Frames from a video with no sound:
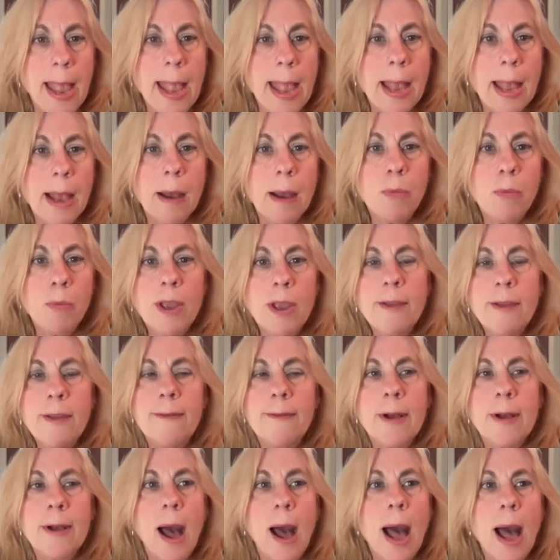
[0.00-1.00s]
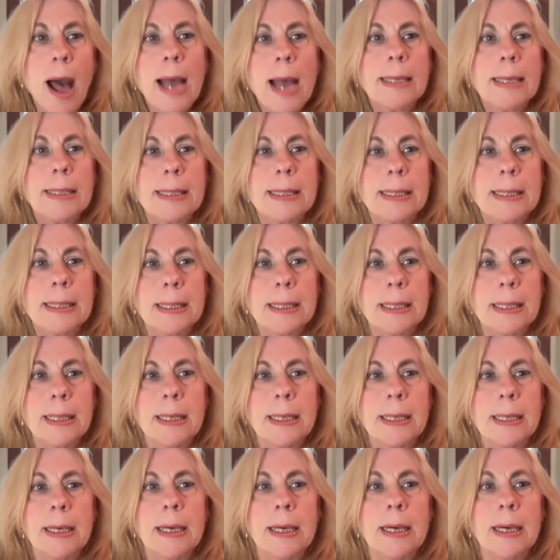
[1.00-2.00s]
And we've got
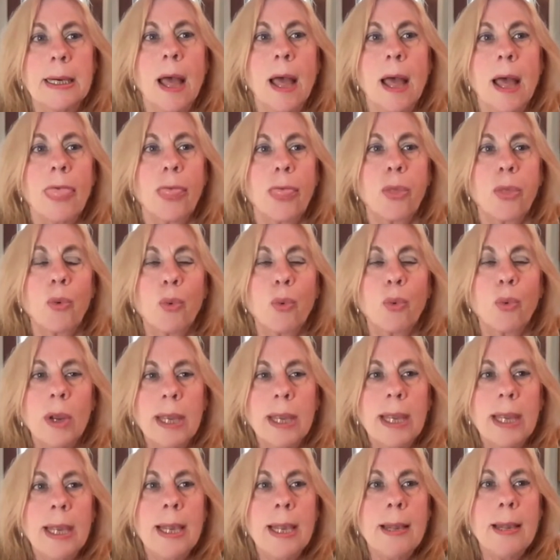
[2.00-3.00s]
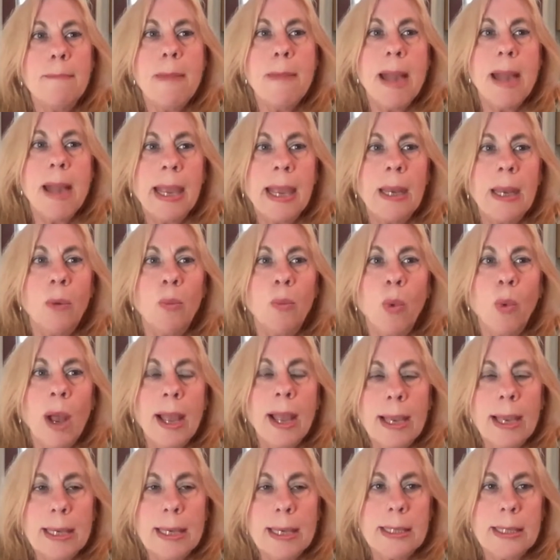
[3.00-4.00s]
three main
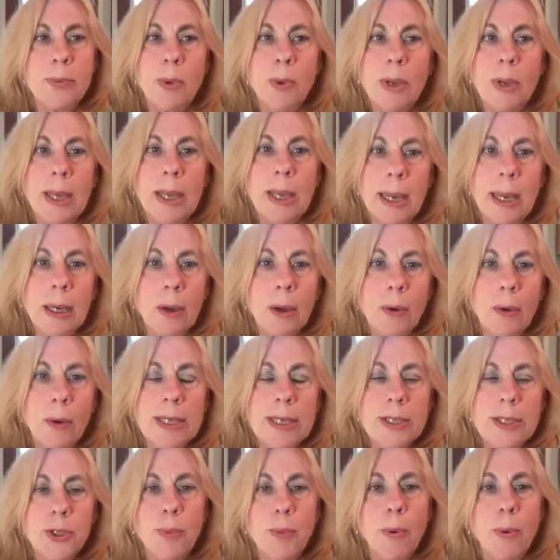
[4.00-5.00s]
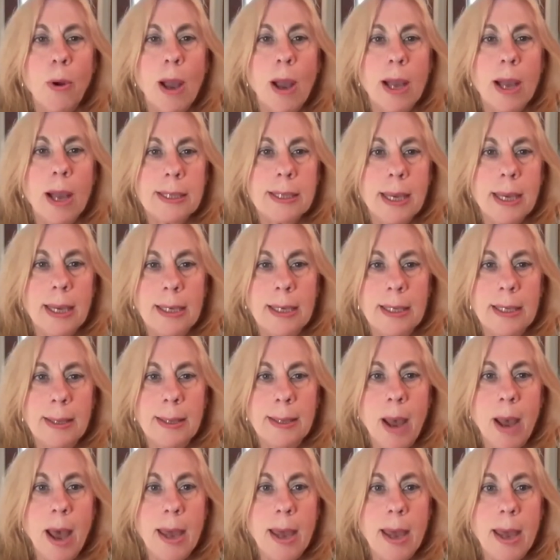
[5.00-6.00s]
ways we increase superoxide in
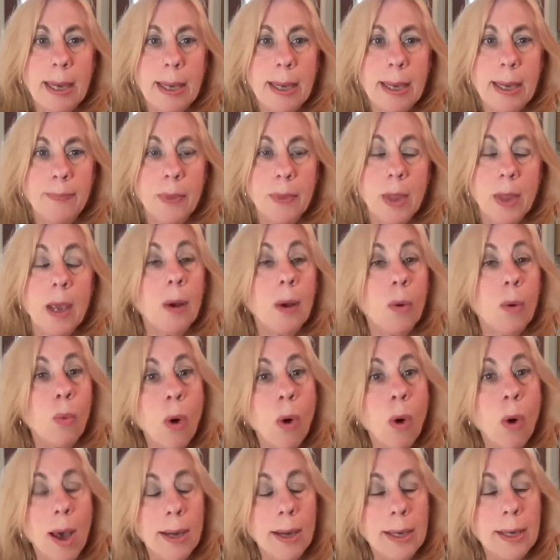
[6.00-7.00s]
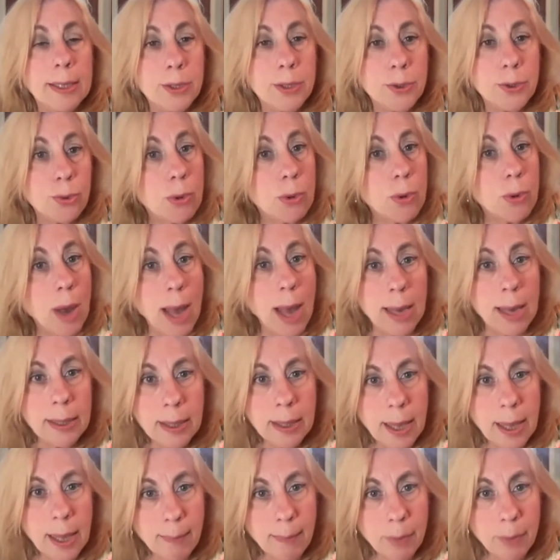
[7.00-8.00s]
the body. One is through
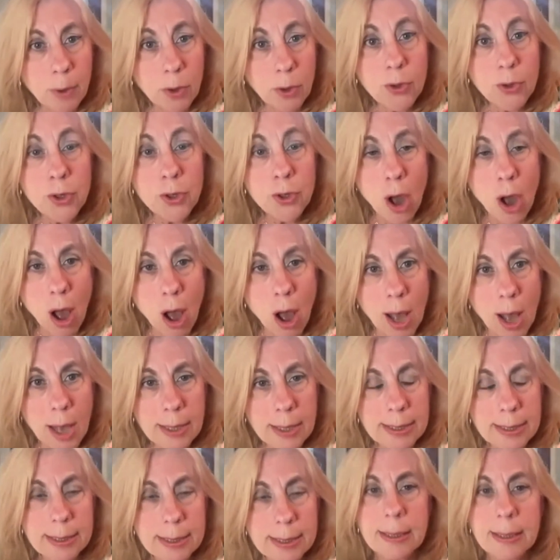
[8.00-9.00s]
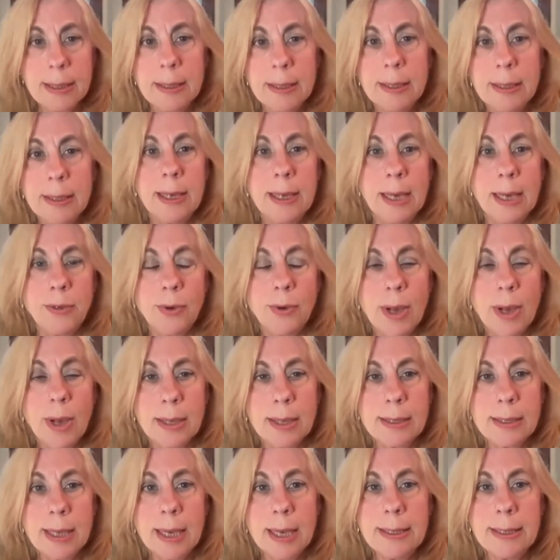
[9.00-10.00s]
uncoupled NOS, nitric
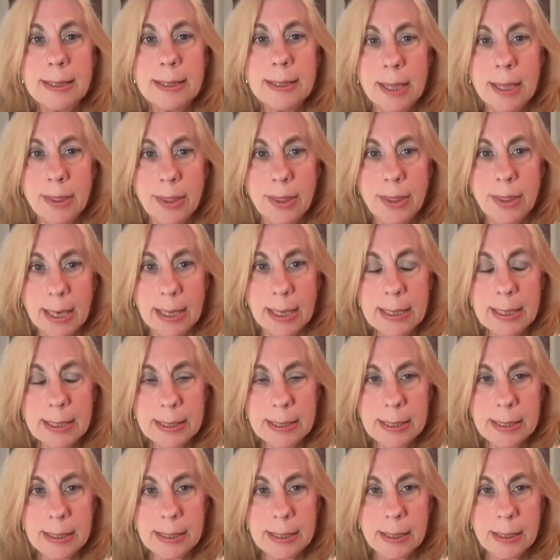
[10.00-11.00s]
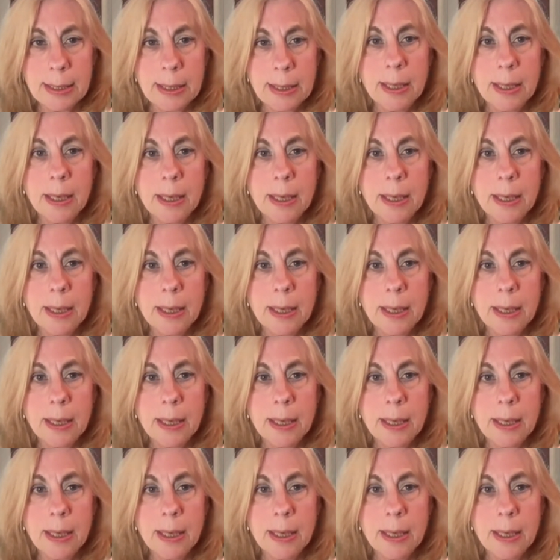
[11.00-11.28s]
oxide synthase.